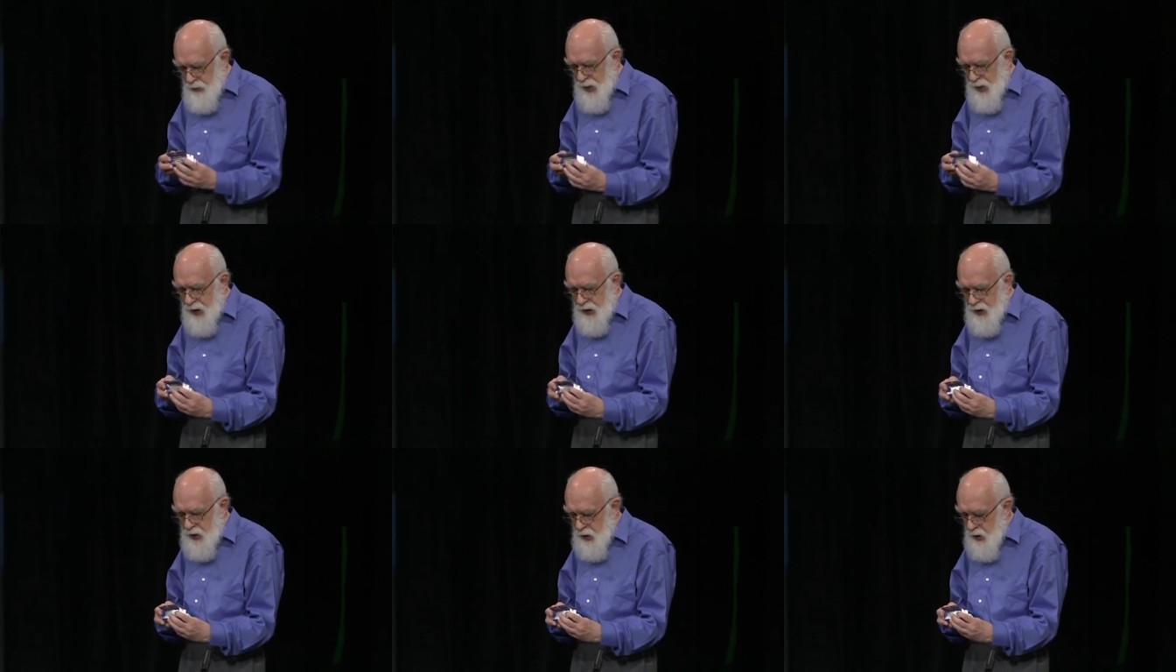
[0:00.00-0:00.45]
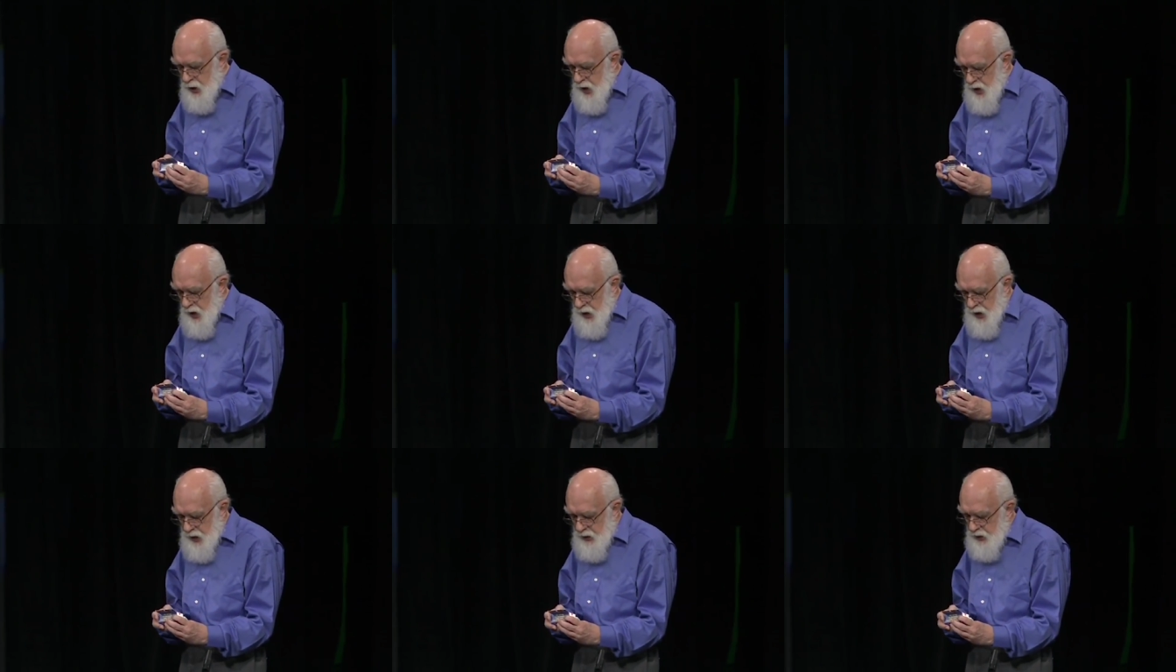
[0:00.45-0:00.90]
on the back
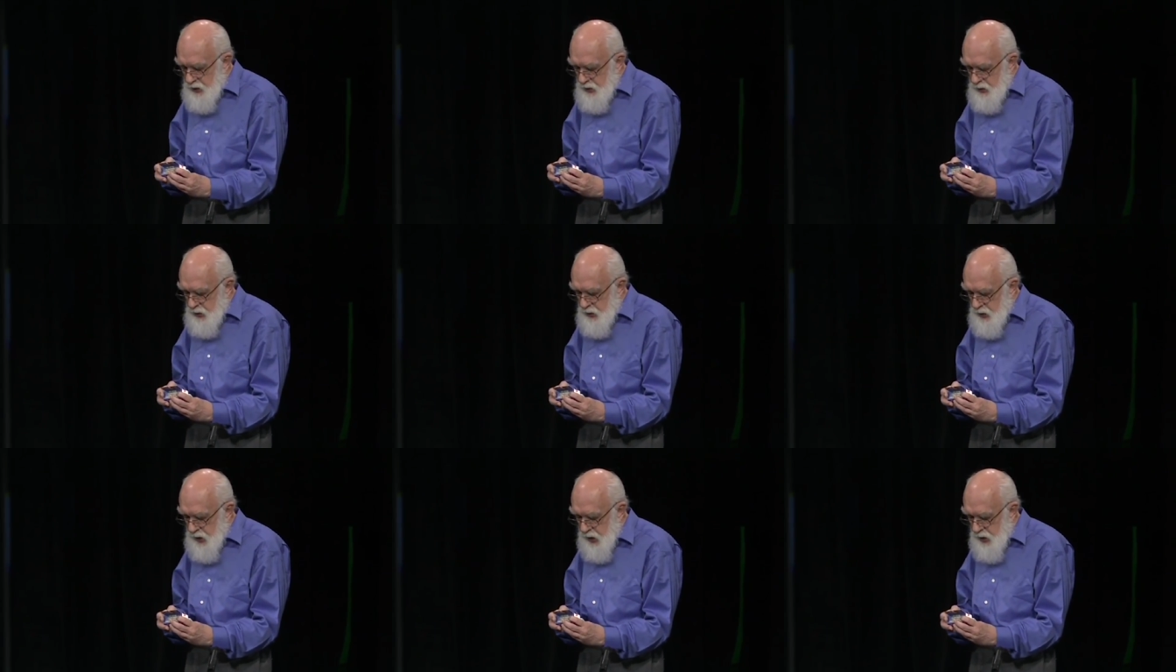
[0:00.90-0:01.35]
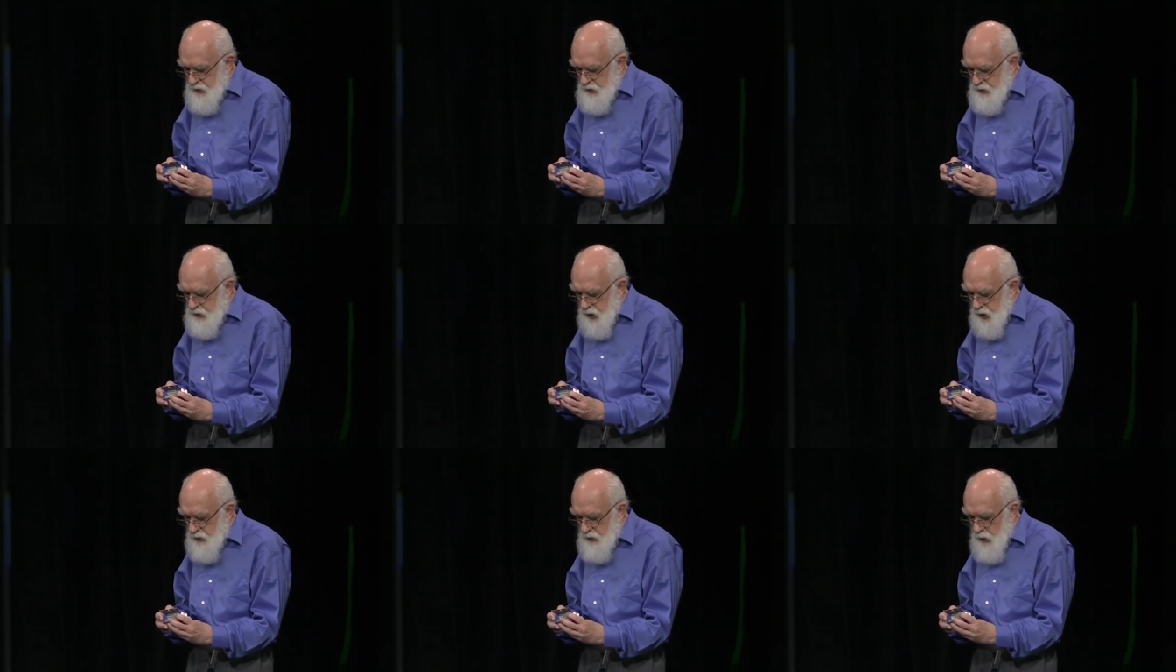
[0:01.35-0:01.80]
here, in
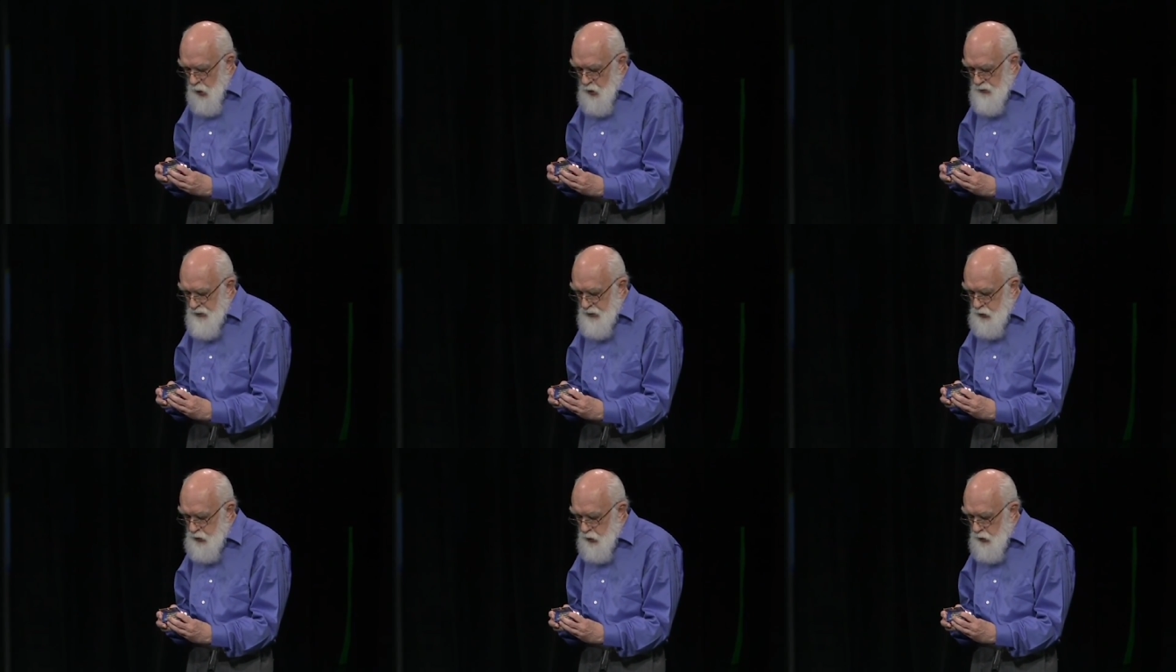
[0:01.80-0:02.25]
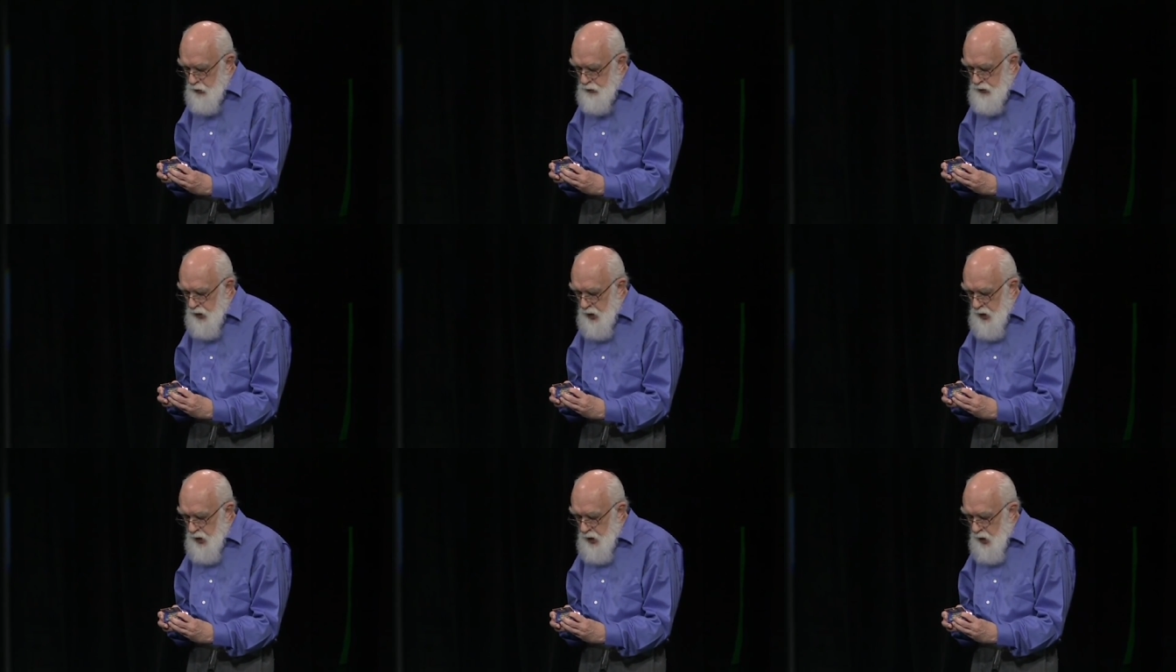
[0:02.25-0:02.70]
case of
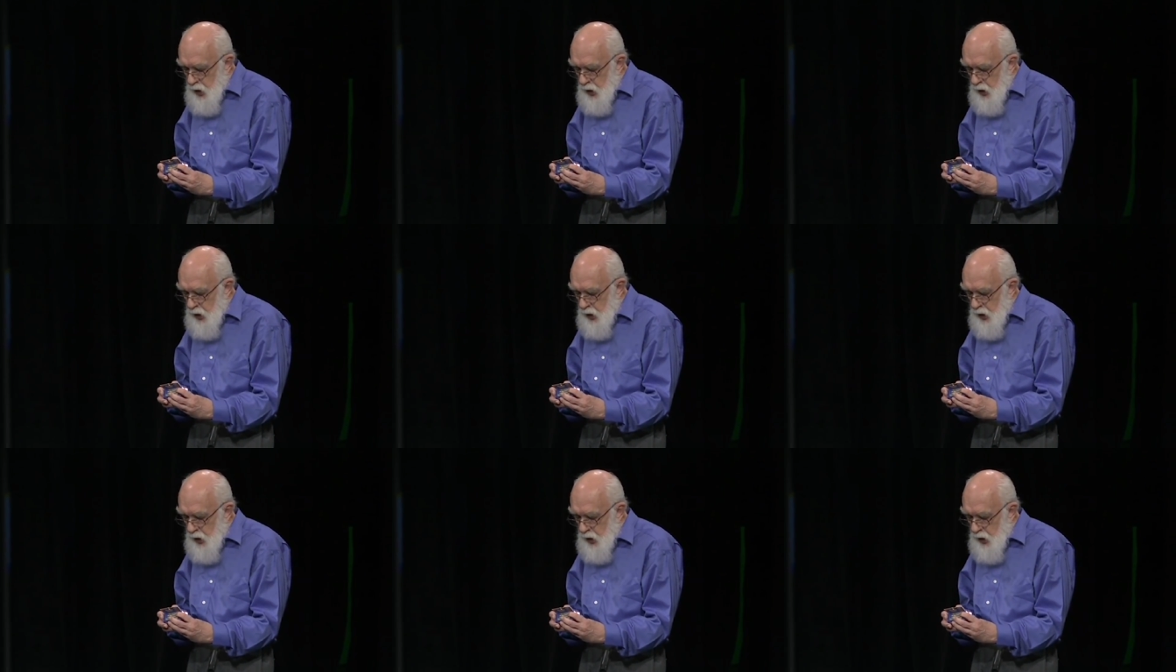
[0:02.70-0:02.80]
overdose,